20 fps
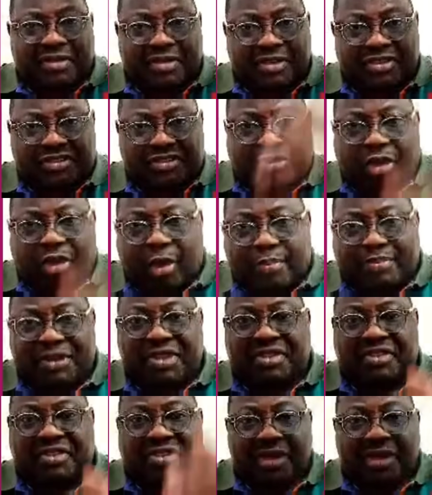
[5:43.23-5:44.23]
Stop
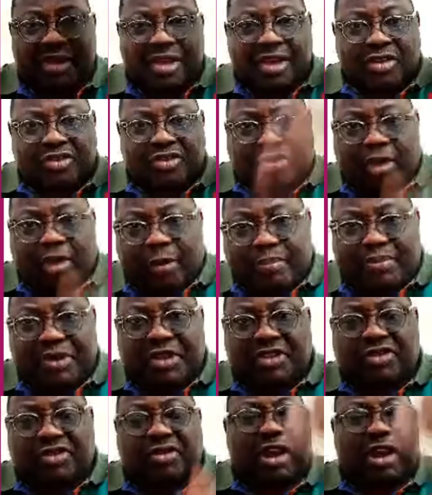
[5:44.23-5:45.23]
it. Stop
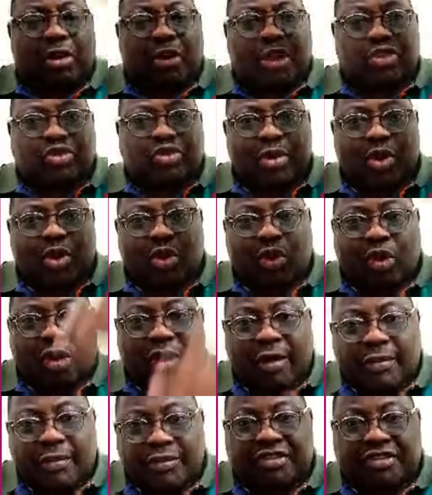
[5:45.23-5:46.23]
it. So that when tomorrow
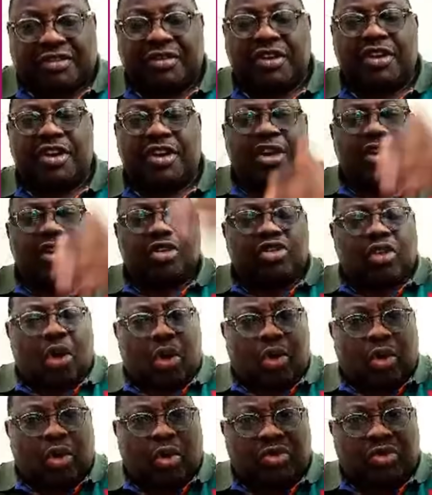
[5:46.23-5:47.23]
comes,
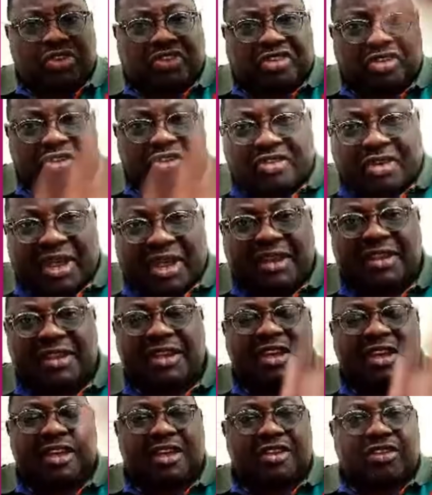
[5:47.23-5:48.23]
your own
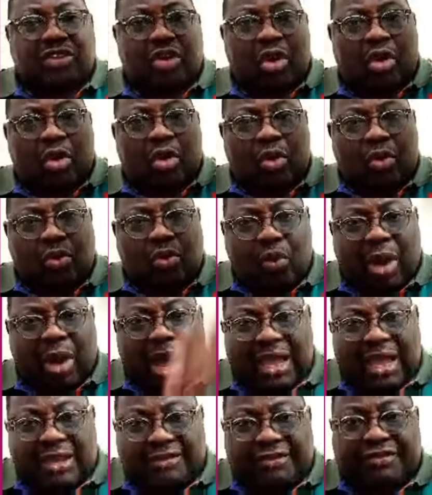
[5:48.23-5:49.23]
children, your own
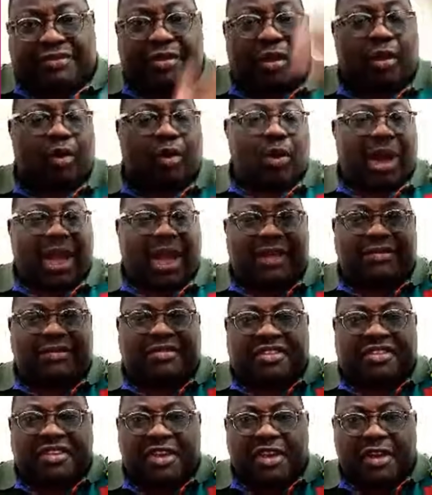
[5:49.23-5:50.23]
wives or
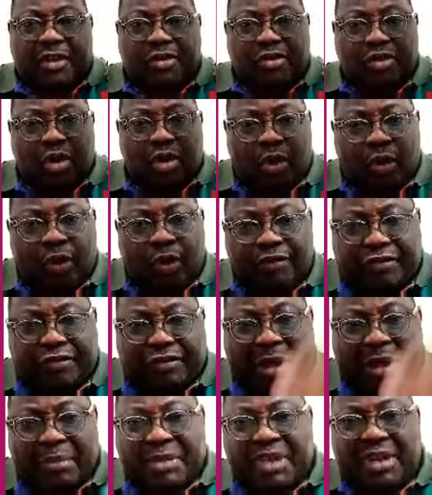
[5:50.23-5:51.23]
wives, your own
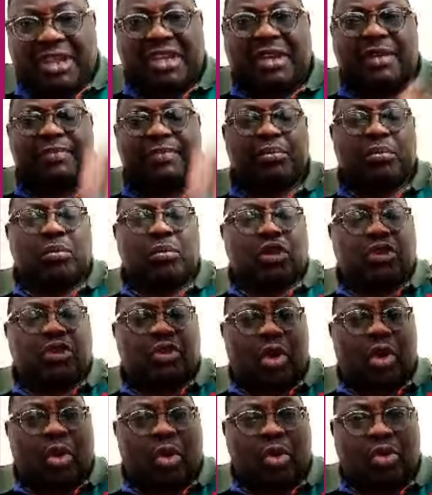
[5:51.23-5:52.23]
family,
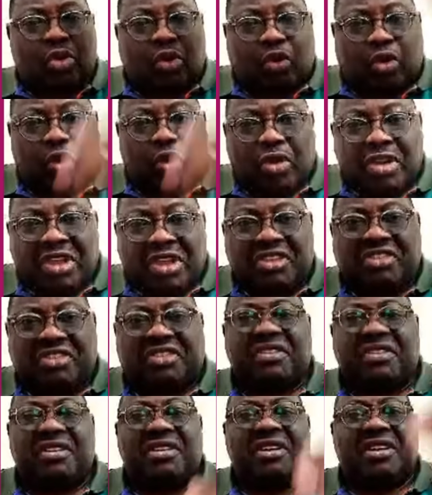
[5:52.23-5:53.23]
your own
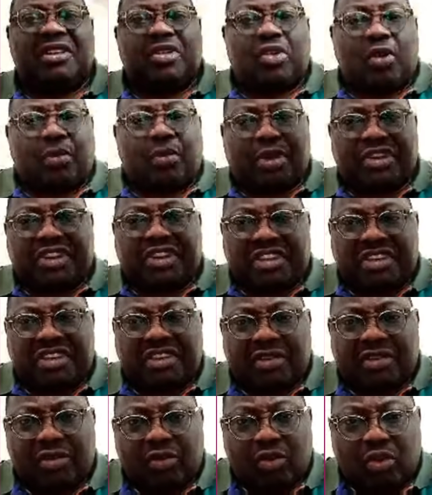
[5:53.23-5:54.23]
cronies, nobody
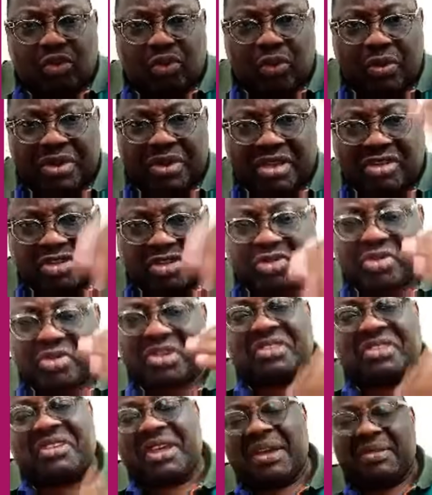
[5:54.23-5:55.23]
will
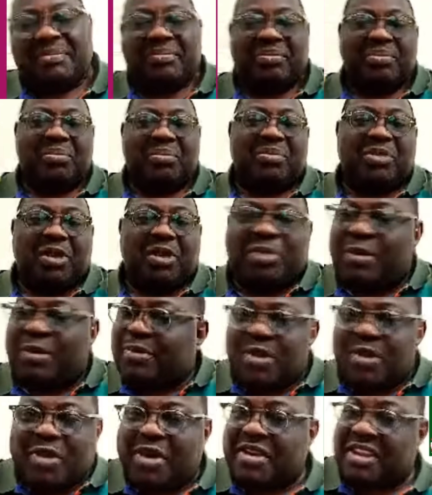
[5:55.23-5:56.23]
ill-treat them.
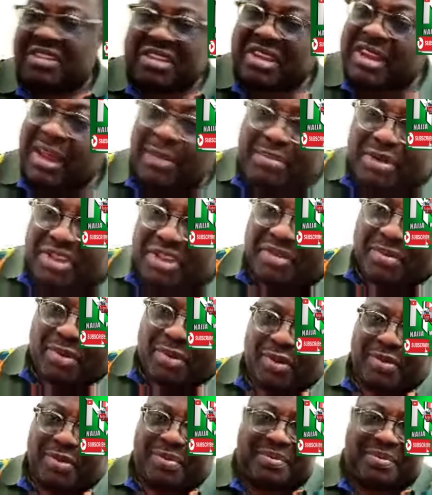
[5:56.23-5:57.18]
People don't understand that principle.